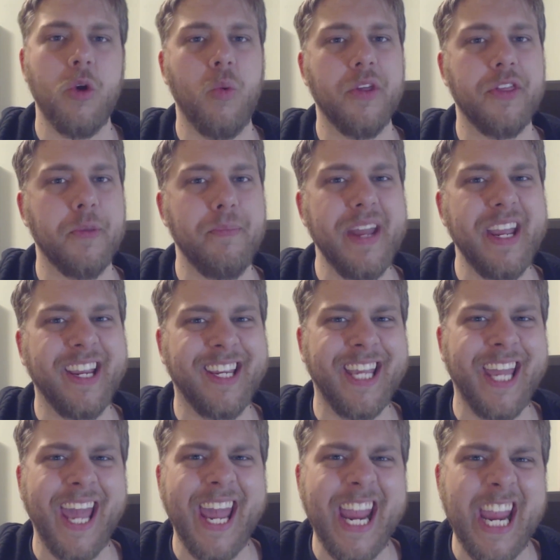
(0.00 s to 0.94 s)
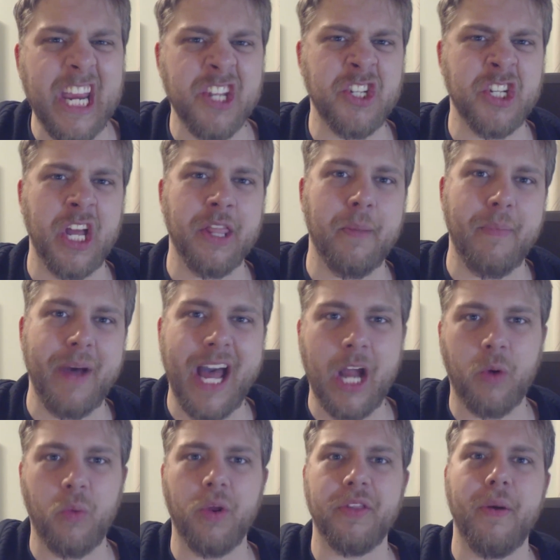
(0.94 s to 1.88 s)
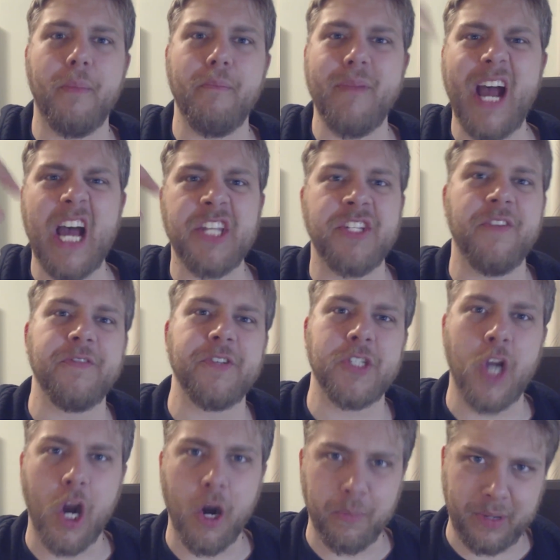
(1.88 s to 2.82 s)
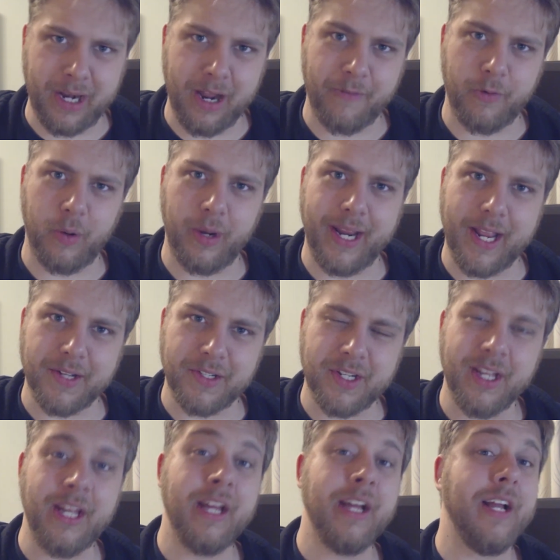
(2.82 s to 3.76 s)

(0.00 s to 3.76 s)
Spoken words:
with a big cage on the back with a massive tarp covering it.